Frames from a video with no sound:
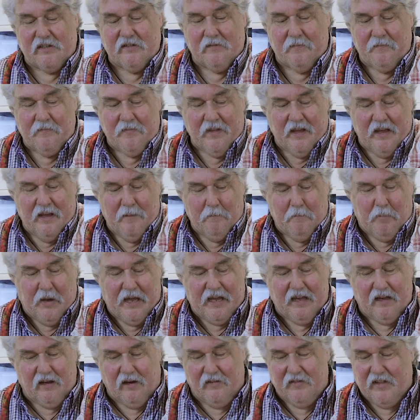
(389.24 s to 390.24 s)
and
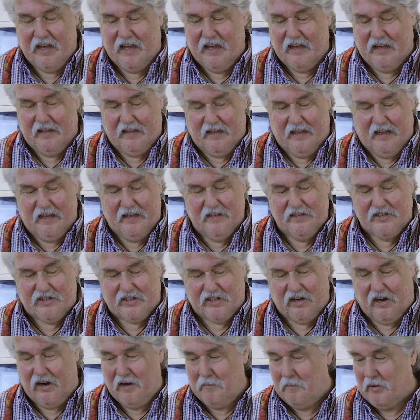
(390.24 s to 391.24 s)
pink on the
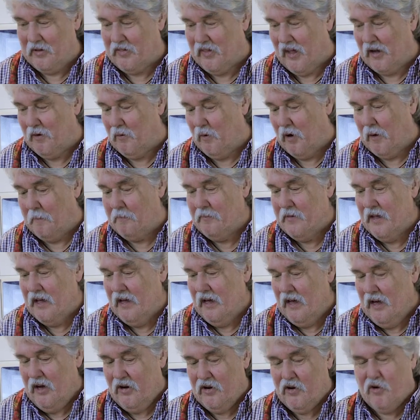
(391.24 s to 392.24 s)
inside, but they were
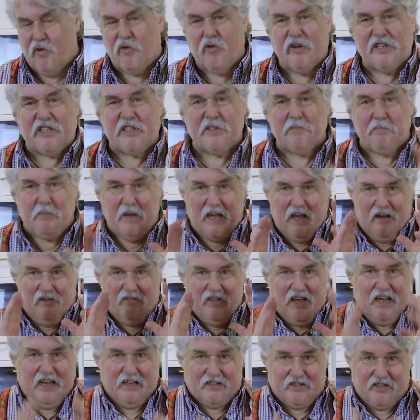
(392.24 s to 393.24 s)
crispy
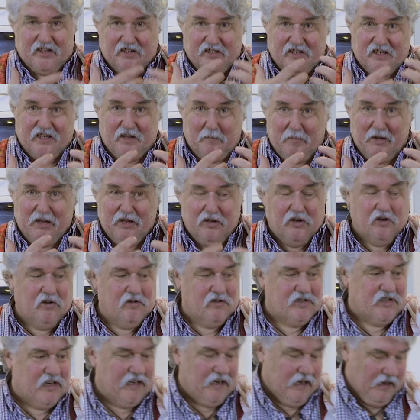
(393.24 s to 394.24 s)
on the outside, so they've been
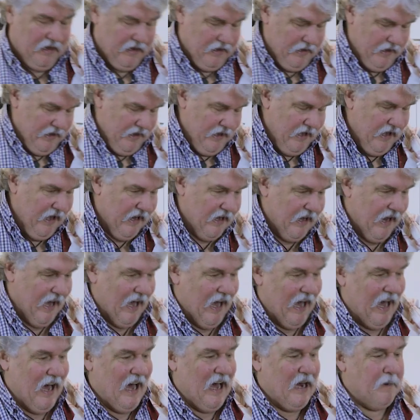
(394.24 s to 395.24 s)
cooked in a
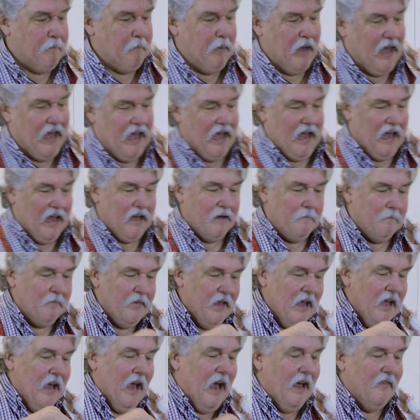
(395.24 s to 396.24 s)
hard pan,
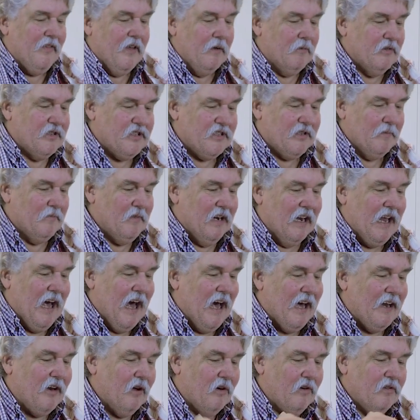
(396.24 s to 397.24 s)
and there was some
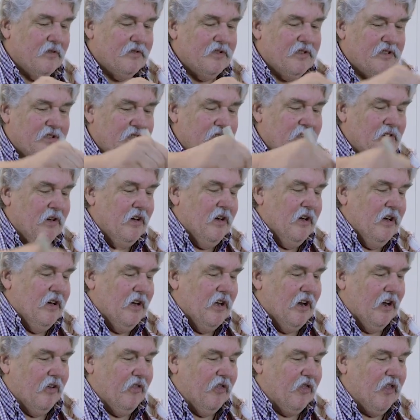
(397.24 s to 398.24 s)
lardons,
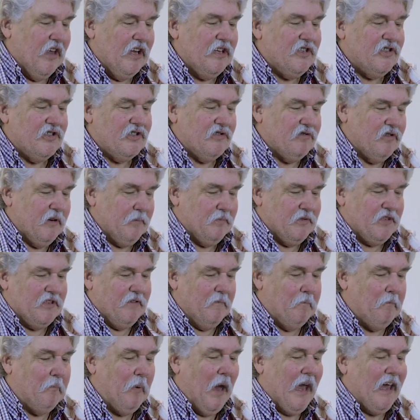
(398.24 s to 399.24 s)
you know, thin
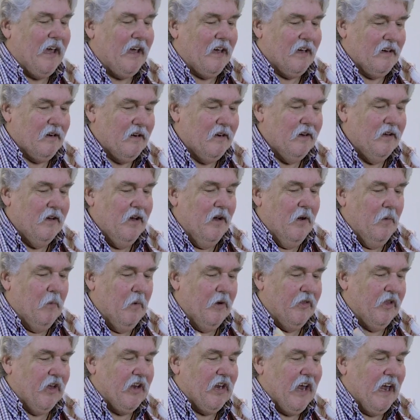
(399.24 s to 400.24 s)
strips of bacon
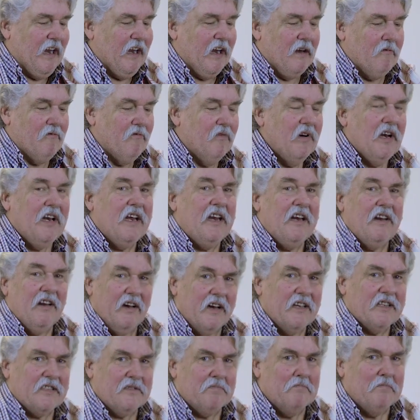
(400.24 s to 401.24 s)
with it, and a really
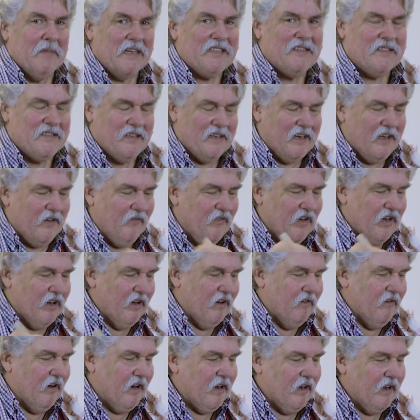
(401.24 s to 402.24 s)
nice mustardy
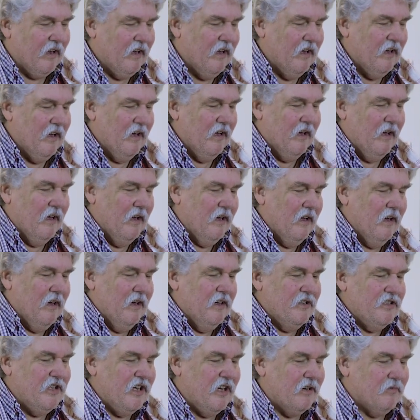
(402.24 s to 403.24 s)
vinaigrette.
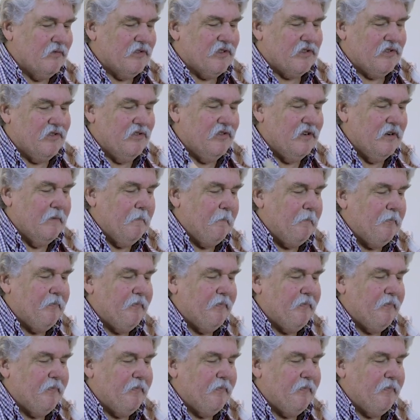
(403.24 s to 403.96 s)
Gee, it was good.